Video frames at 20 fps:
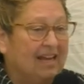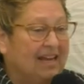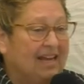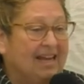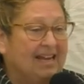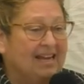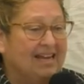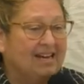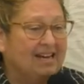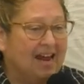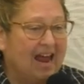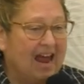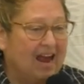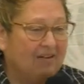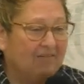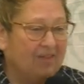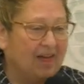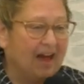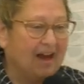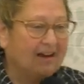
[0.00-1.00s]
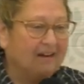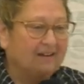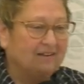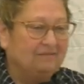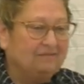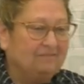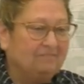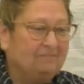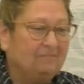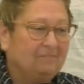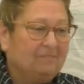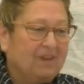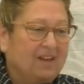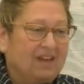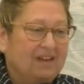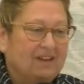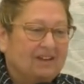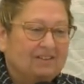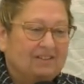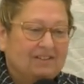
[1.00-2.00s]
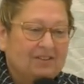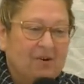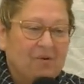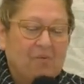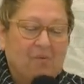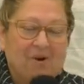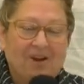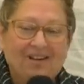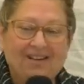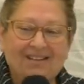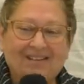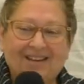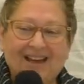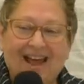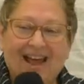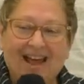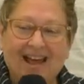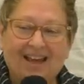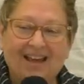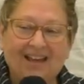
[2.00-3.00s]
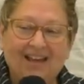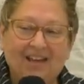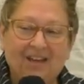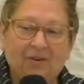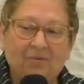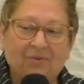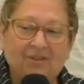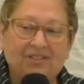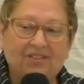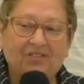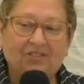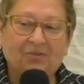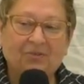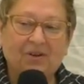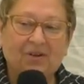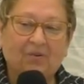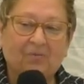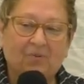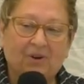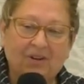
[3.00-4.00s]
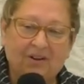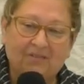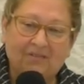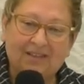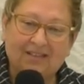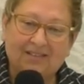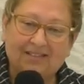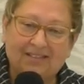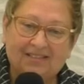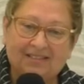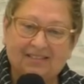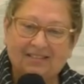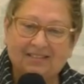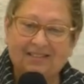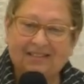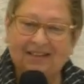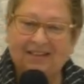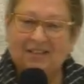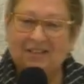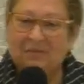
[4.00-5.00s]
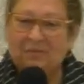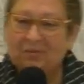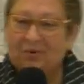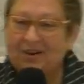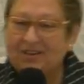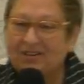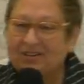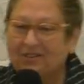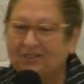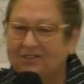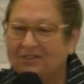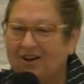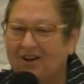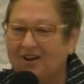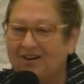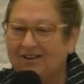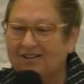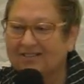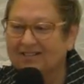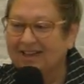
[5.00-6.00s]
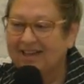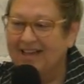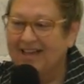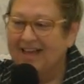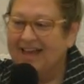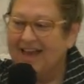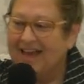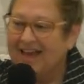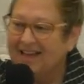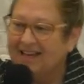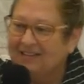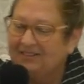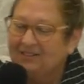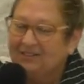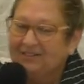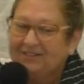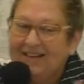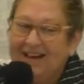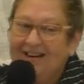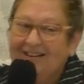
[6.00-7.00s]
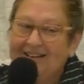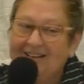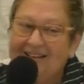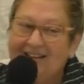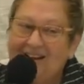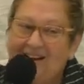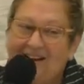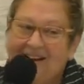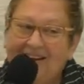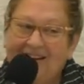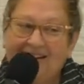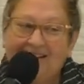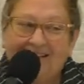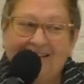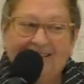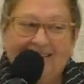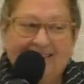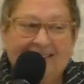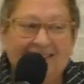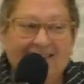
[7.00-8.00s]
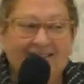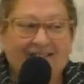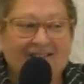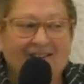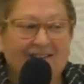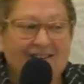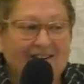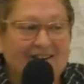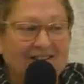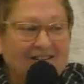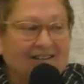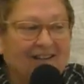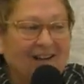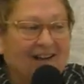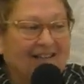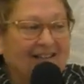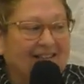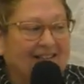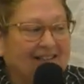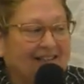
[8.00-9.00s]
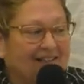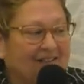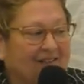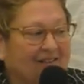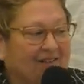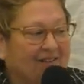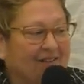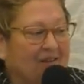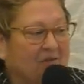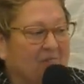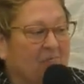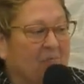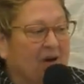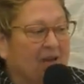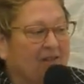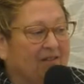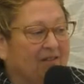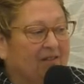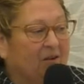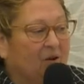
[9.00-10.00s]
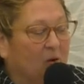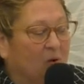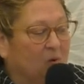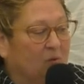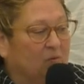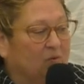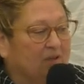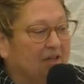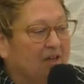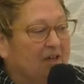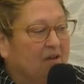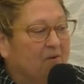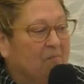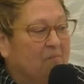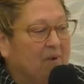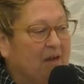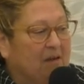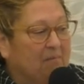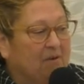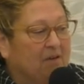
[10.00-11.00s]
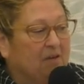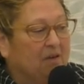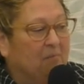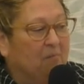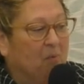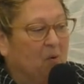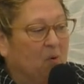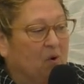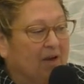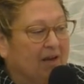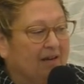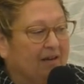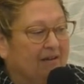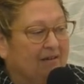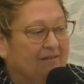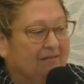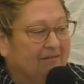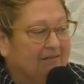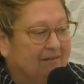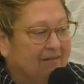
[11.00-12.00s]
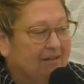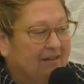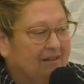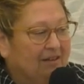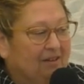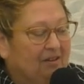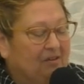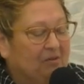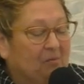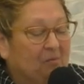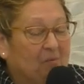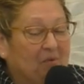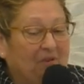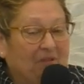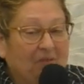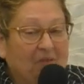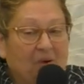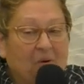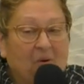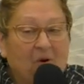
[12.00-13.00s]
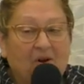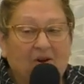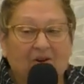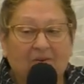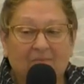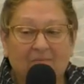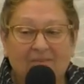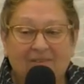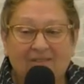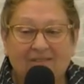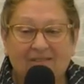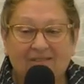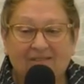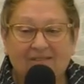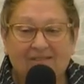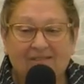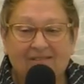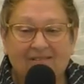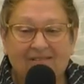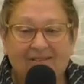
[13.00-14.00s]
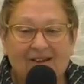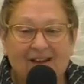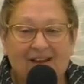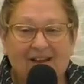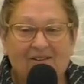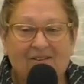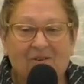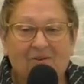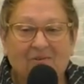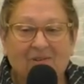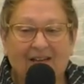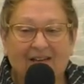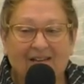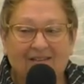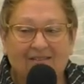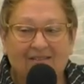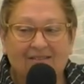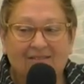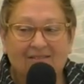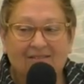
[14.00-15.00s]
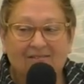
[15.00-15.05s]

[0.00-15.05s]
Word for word: He didn't have that. So one day he was doing one of his inspirational talks and he looked out in the audience and he saw a 19th month old baby boy with no arms and no legs.